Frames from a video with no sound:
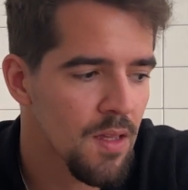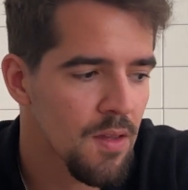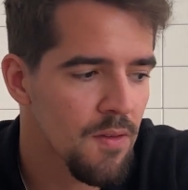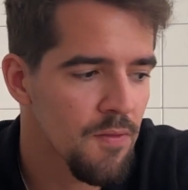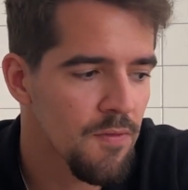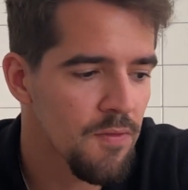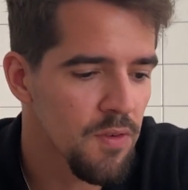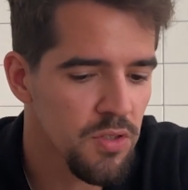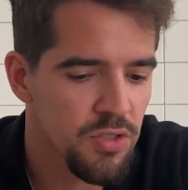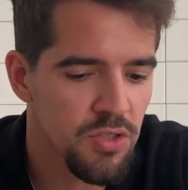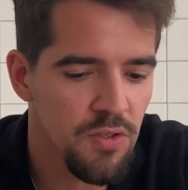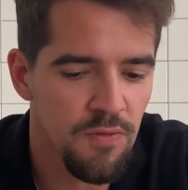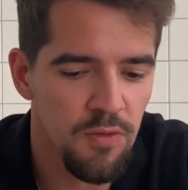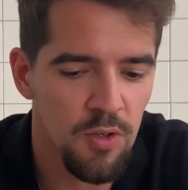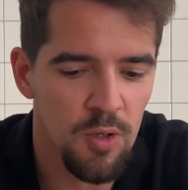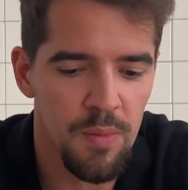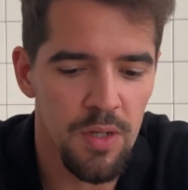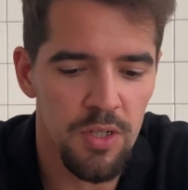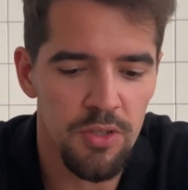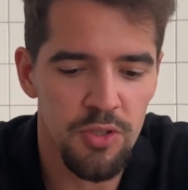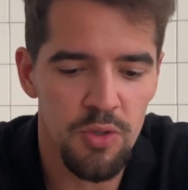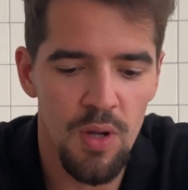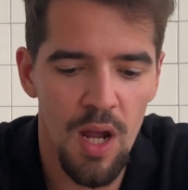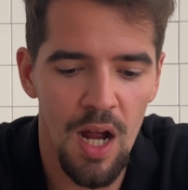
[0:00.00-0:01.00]
first and
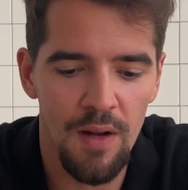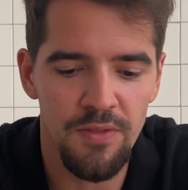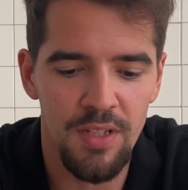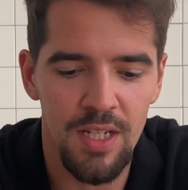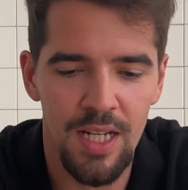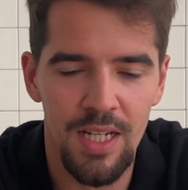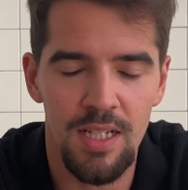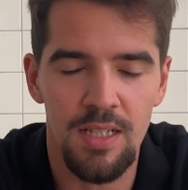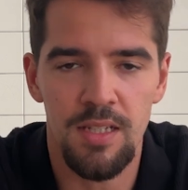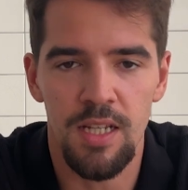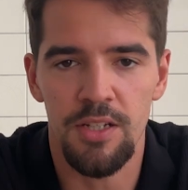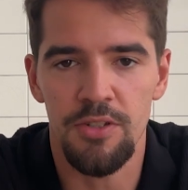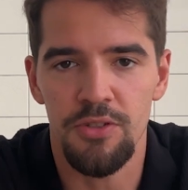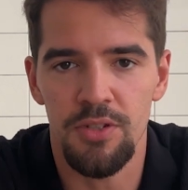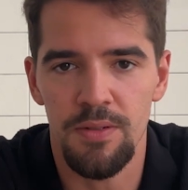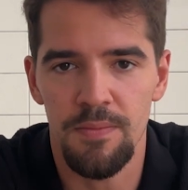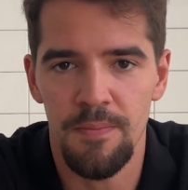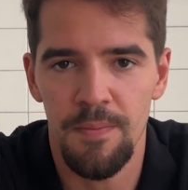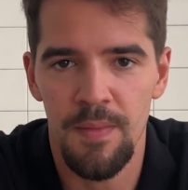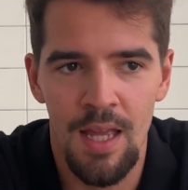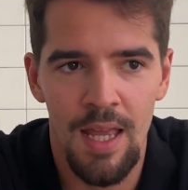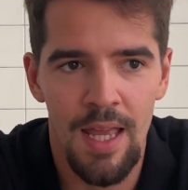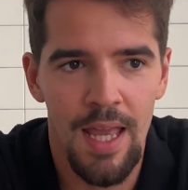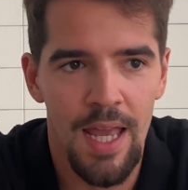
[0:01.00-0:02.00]
foremost, you have to get attention,
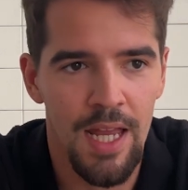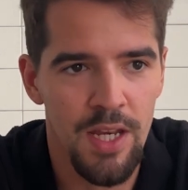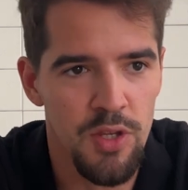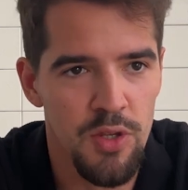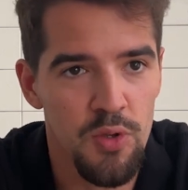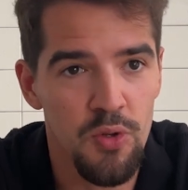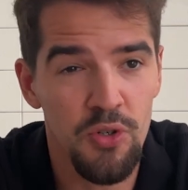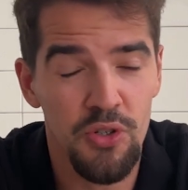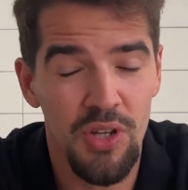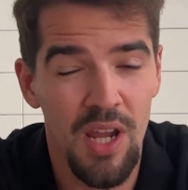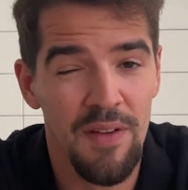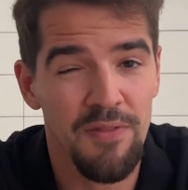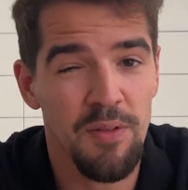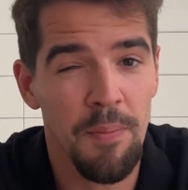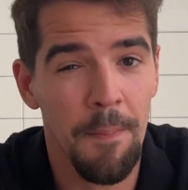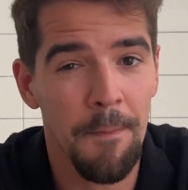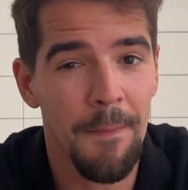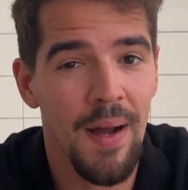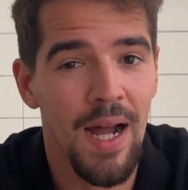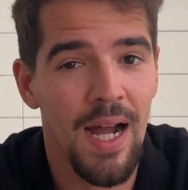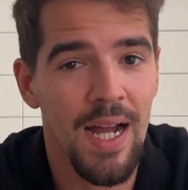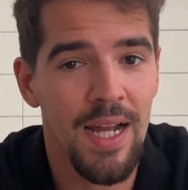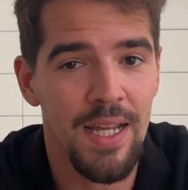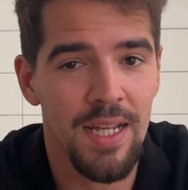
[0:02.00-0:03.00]
and you usually have to
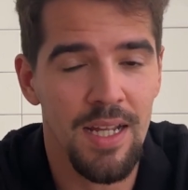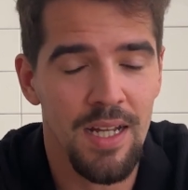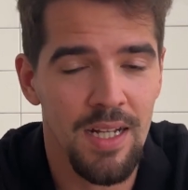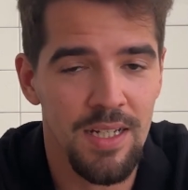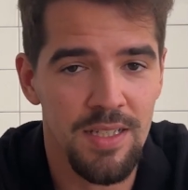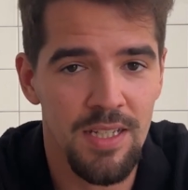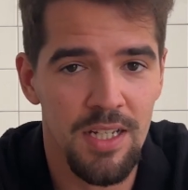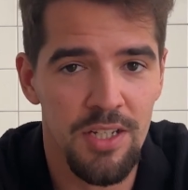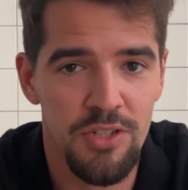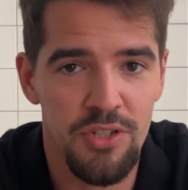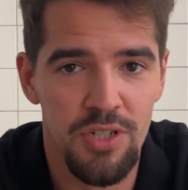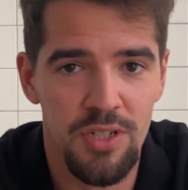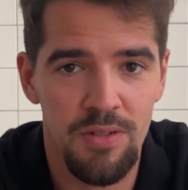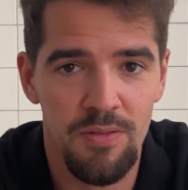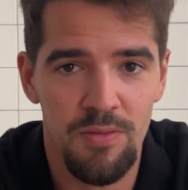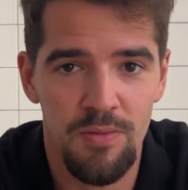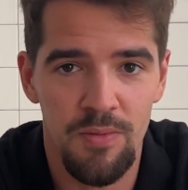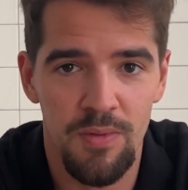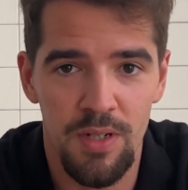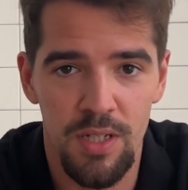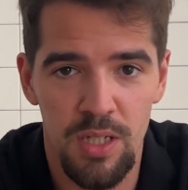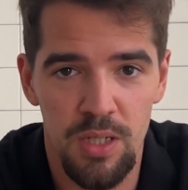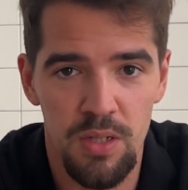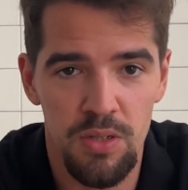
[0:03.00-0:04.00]
buy attention,
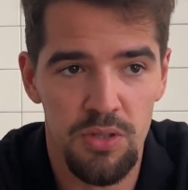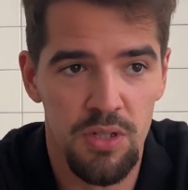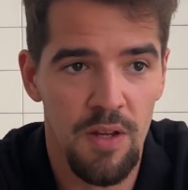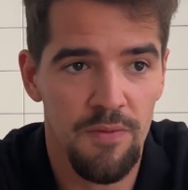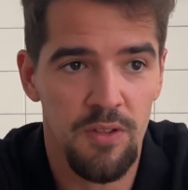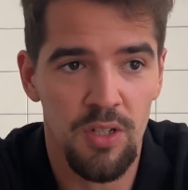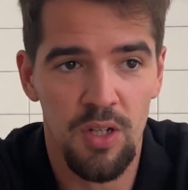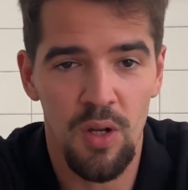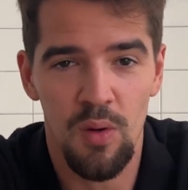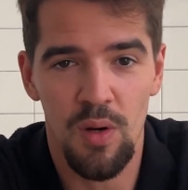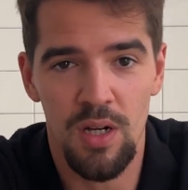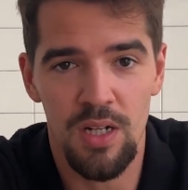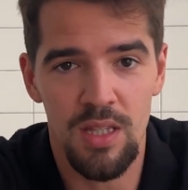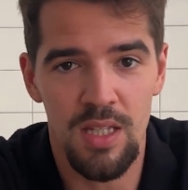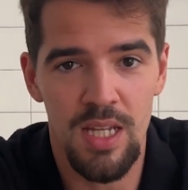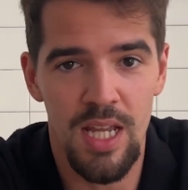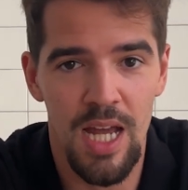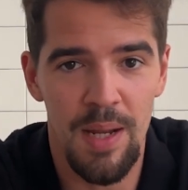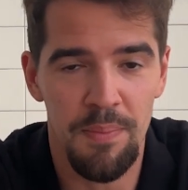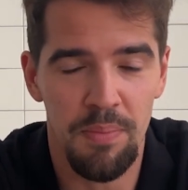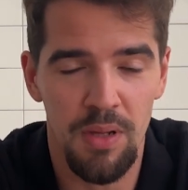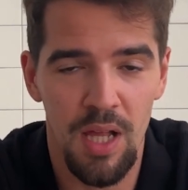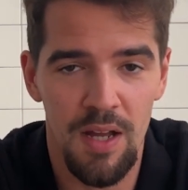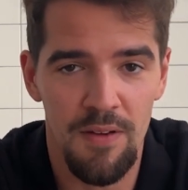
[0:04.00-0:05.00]
right? You usually have to go into the
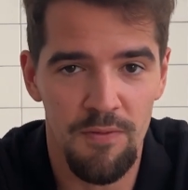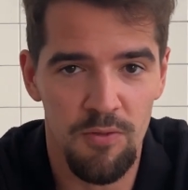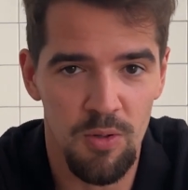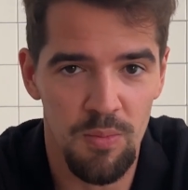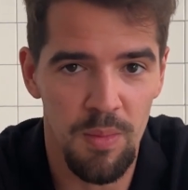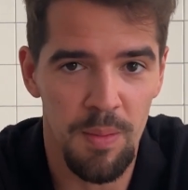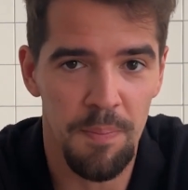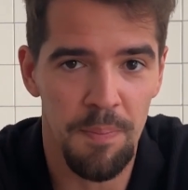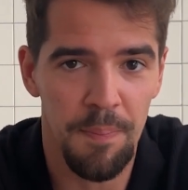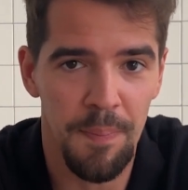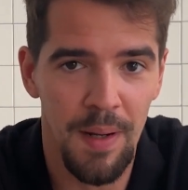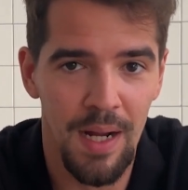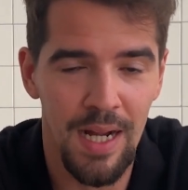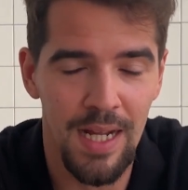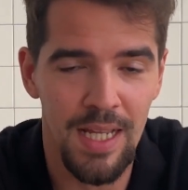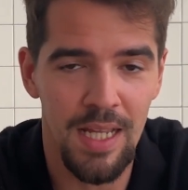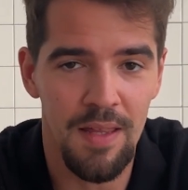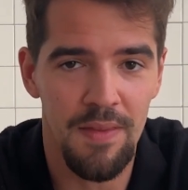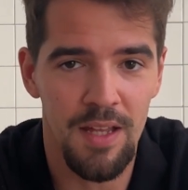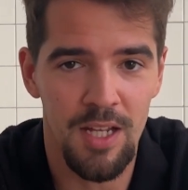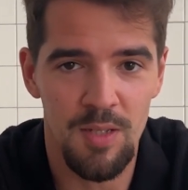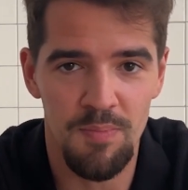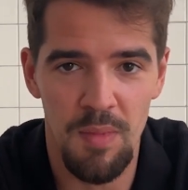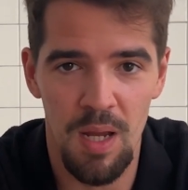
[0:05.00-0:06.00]
ad platform and buy it.
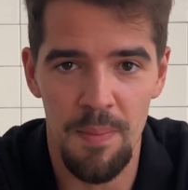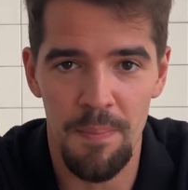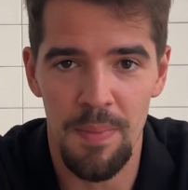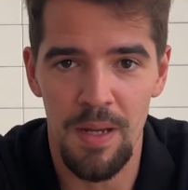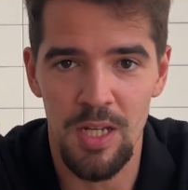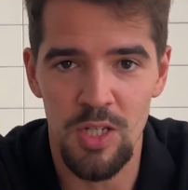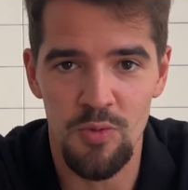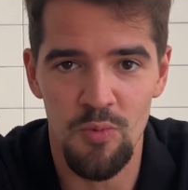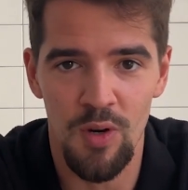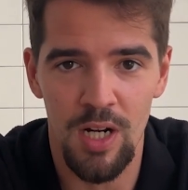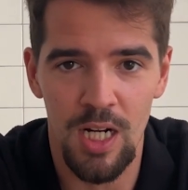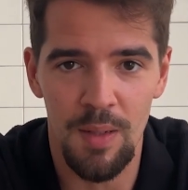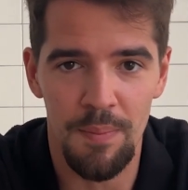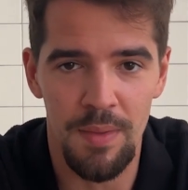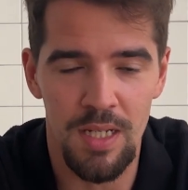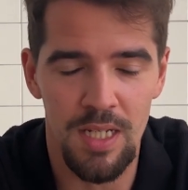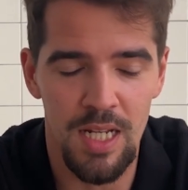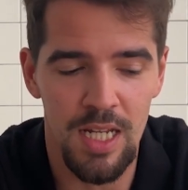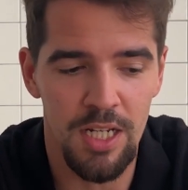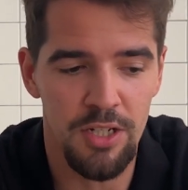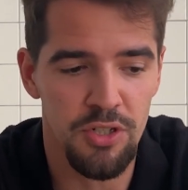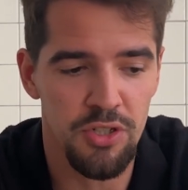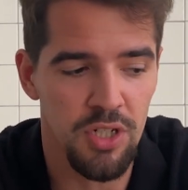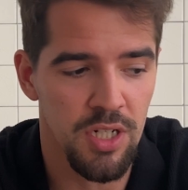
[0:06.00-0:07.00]
That's my best
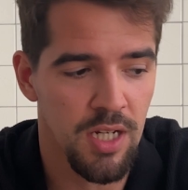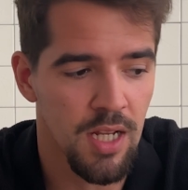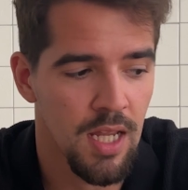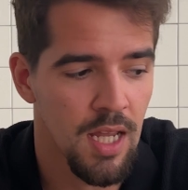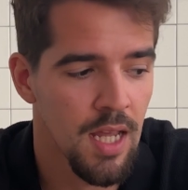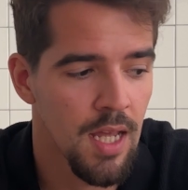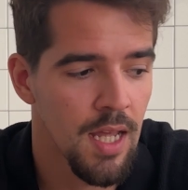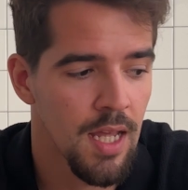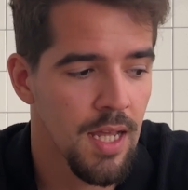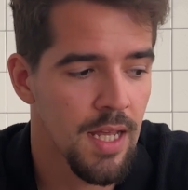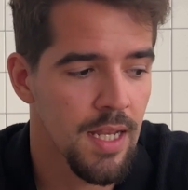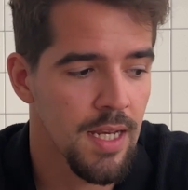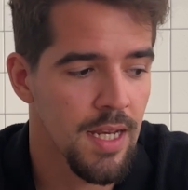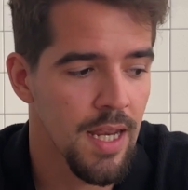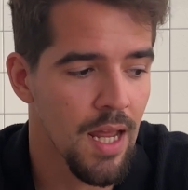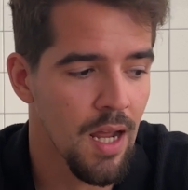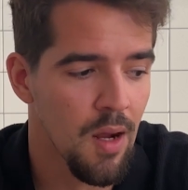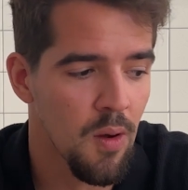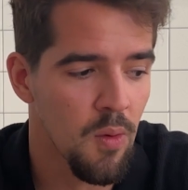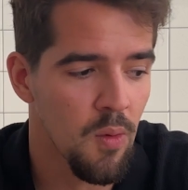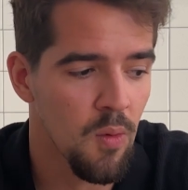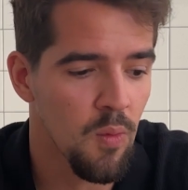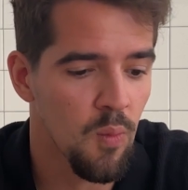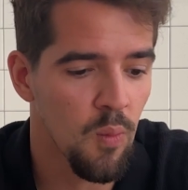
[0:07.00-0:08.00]
recommendation.
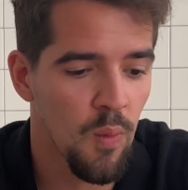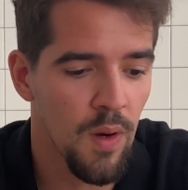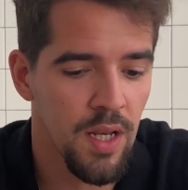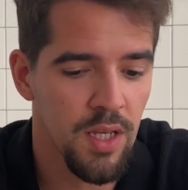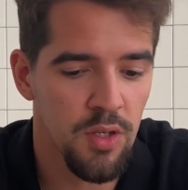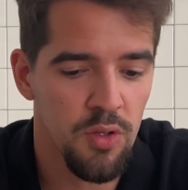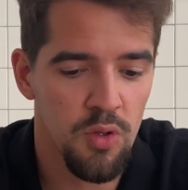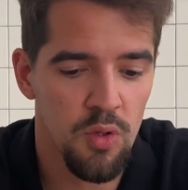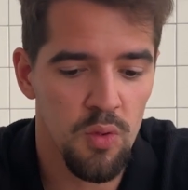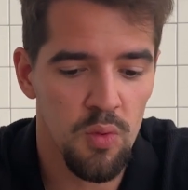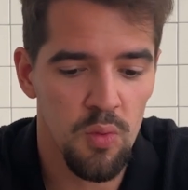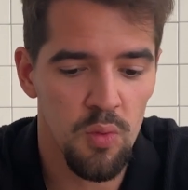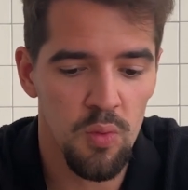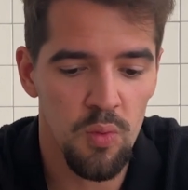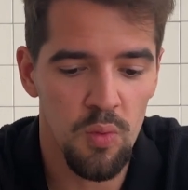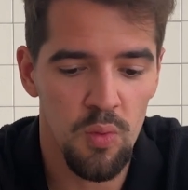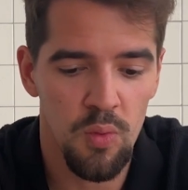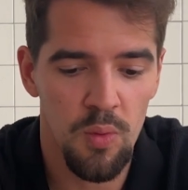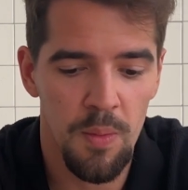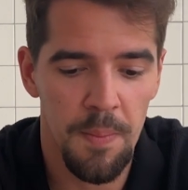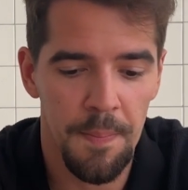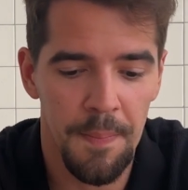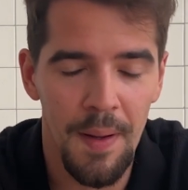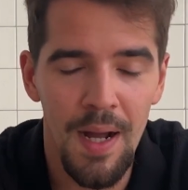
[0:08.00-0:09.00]
Now, when you
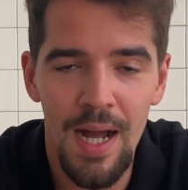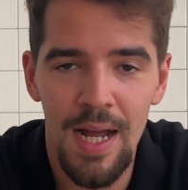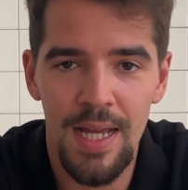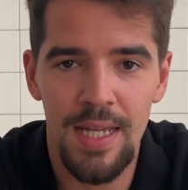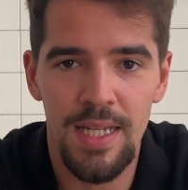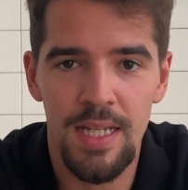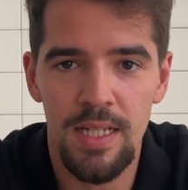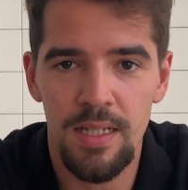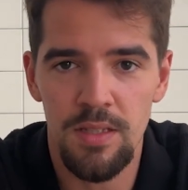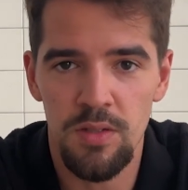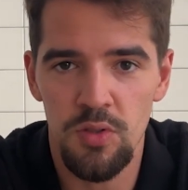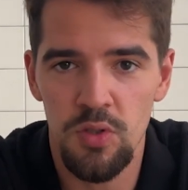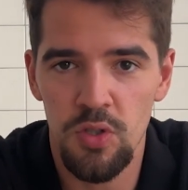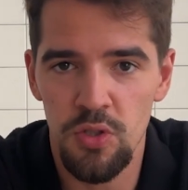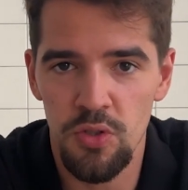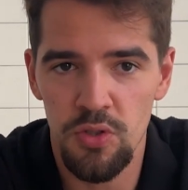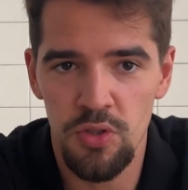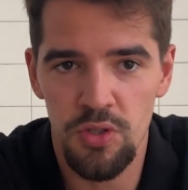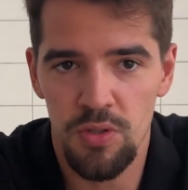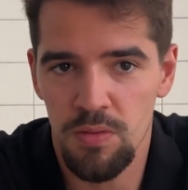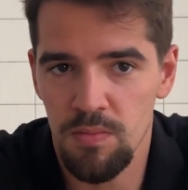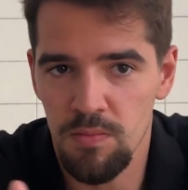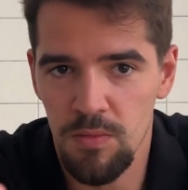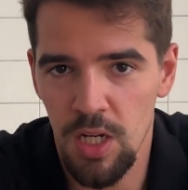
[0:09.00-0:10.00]
buy it, you're
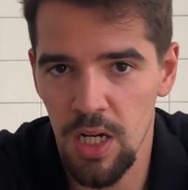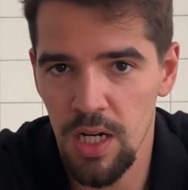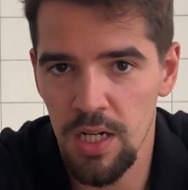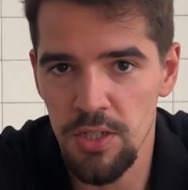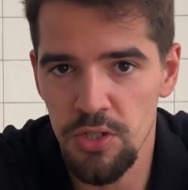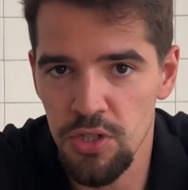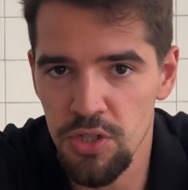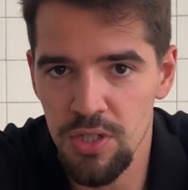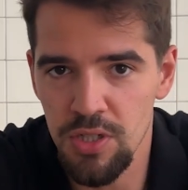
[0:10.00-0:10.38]
gonna